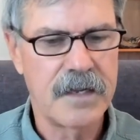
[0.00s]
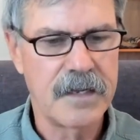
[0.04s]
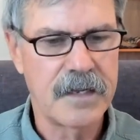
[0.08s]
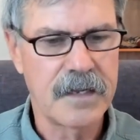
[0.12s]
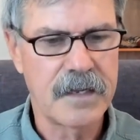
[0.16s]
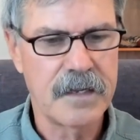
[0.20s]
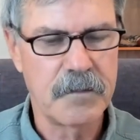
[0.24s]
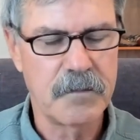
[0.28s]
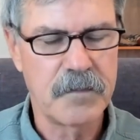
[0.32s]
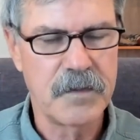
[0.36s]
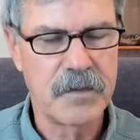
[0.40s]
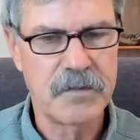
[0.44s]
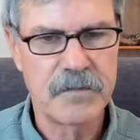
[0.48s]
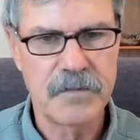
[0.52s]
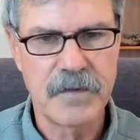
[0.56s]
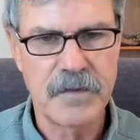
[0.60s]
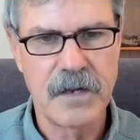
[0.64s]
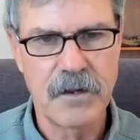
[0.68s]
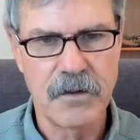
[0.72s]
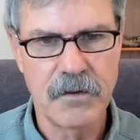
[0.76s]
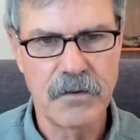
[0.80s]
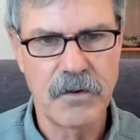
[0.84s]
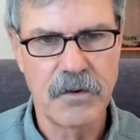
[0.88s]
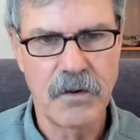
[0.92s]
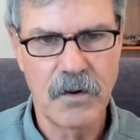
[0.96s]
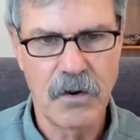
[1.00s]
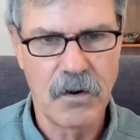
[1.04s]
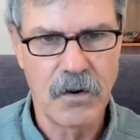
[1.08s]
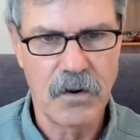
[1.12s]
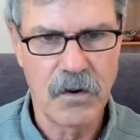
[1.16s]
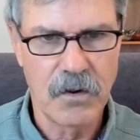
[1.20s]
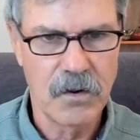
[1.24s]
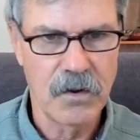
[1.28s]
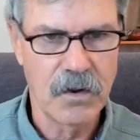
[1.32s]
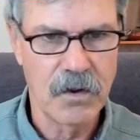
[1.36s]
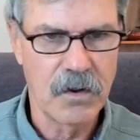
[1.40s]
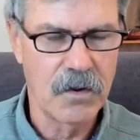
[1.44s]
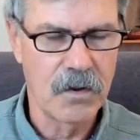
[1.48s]
It can be found
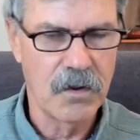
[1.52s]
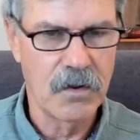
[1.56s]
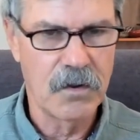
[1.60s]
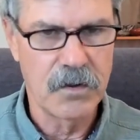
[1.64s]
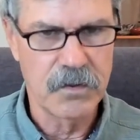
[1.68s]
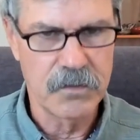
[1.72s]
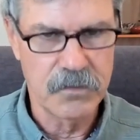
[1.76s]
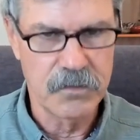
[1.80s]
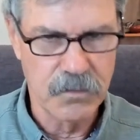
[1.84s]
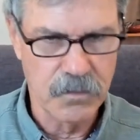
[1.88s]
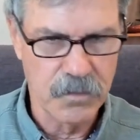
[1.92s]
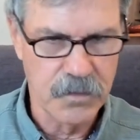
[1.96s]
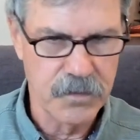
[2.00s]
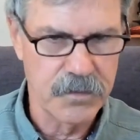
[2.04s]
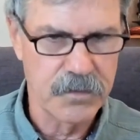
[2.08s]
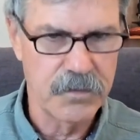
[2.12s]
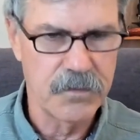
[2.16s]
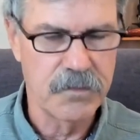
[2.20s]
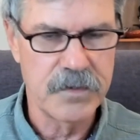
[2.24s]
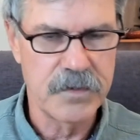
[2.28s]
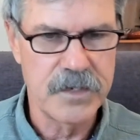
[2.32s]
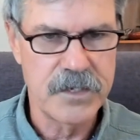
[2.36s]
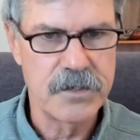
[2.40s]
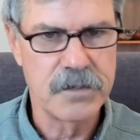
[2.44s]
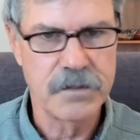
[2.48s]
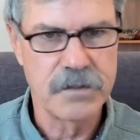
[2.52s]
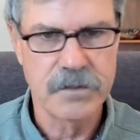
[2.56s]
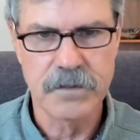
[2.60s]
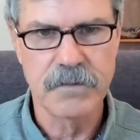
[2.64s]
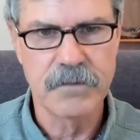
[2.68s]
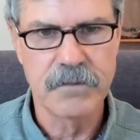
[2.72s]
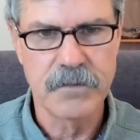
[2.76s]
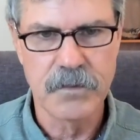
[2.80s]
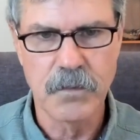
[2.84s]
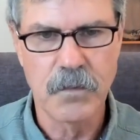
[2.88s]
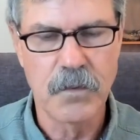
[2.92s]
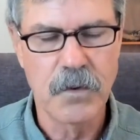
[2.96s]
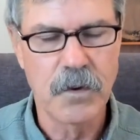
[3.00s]
all along northern regions of
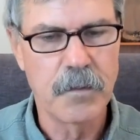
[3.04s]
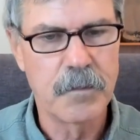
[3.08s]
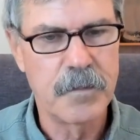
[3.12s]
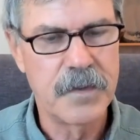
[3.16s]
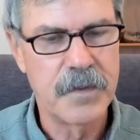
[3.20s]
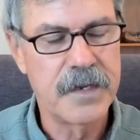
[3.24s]
the world.